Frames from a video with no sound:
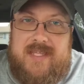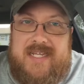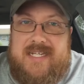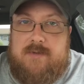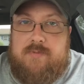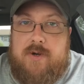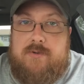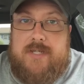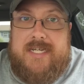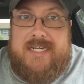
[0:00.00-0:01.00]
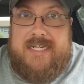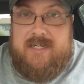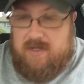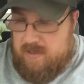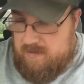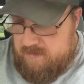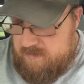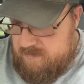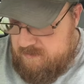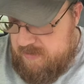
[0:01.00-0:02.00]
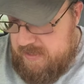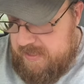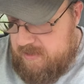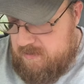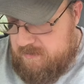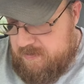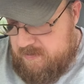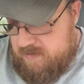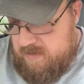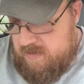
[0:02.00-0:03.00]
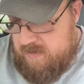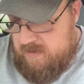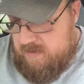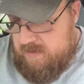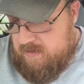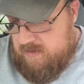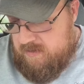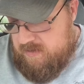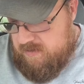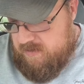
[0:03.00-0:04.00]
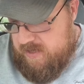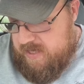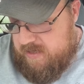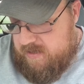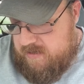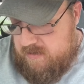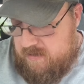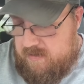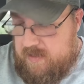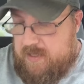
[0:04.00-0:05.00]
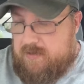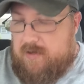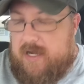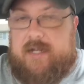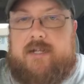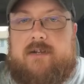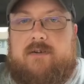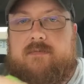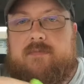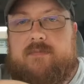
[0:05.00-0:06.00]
things approaching neon, big help. Alright, this right here.